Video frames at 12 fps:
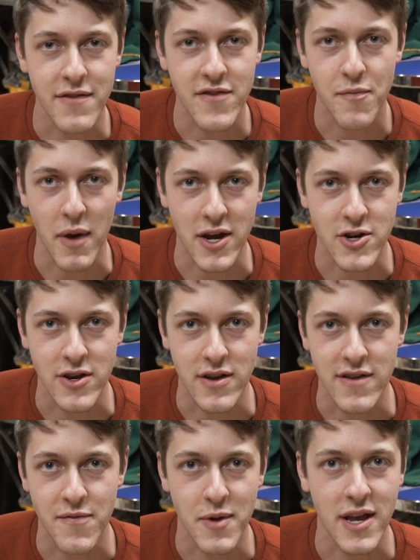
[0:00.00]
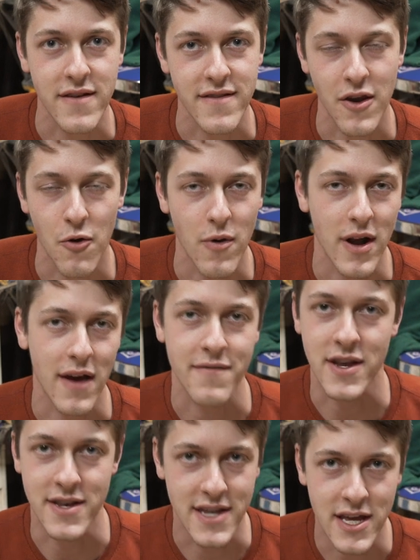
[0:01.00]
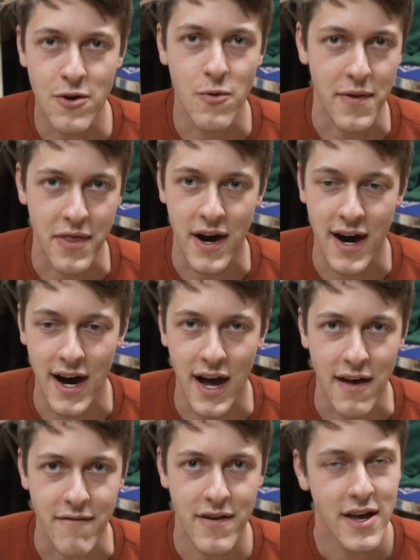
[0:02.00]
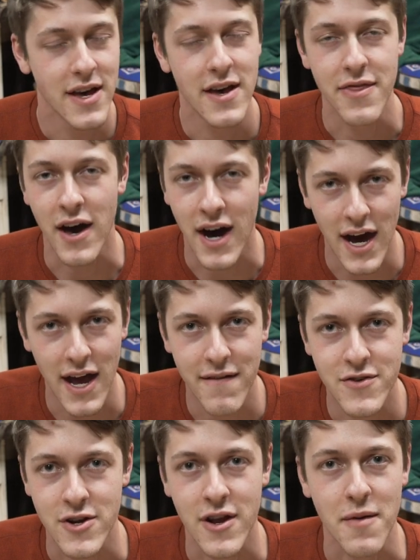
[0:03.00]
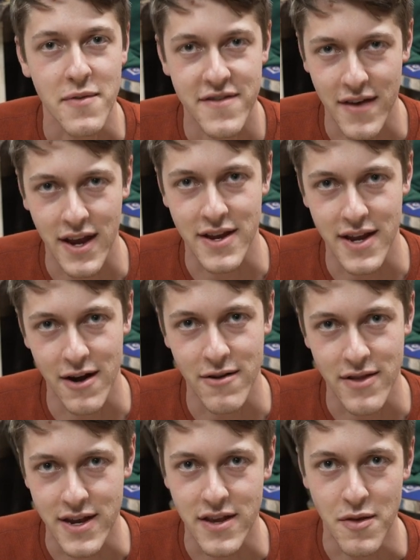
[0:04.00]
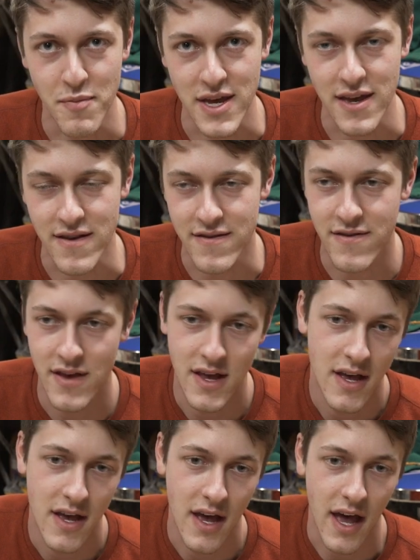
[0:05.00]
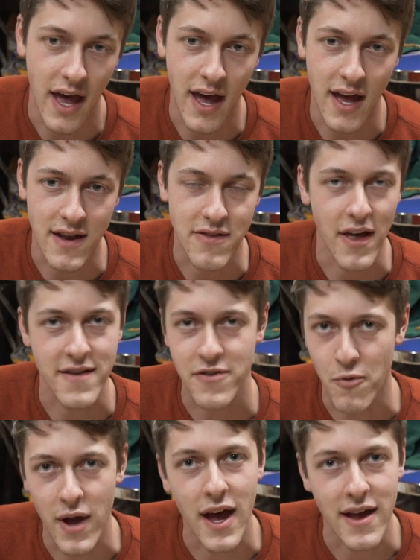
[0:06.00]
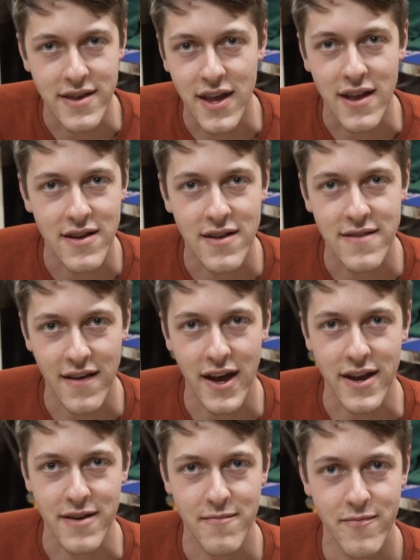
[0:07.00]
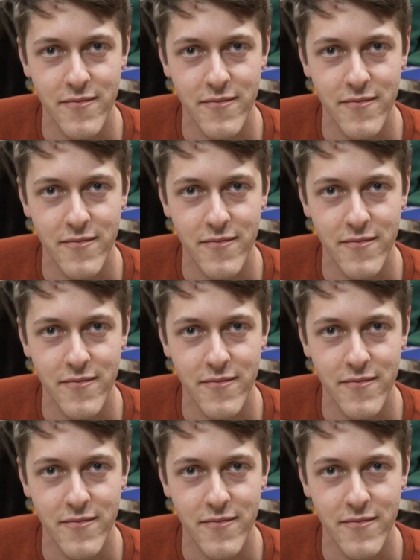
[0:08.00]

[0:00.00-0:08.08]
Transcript: inspection is because I don't wanna have to deal with the hive. The hive should come secondarily to the bees. And that's the way I intend to design it.